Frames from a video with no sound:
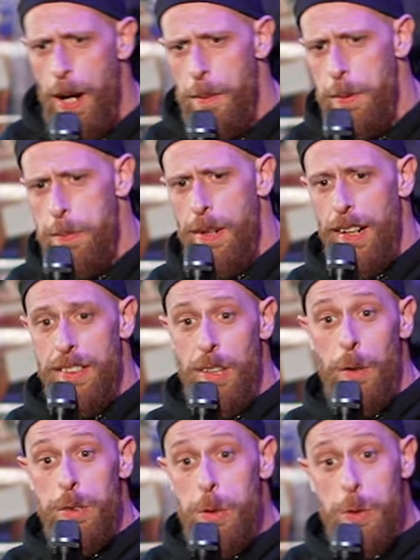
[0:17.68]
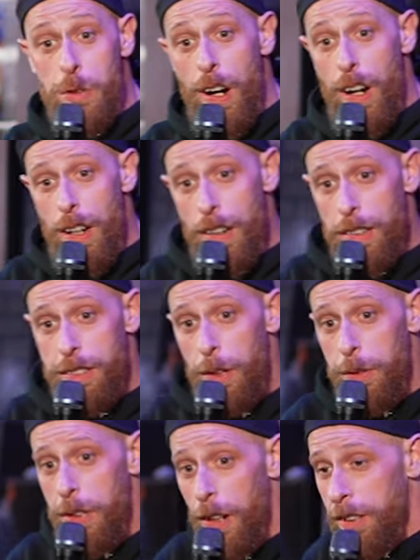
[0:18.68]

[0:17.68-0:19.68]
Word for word: would be like, don't do drugs, don't talk to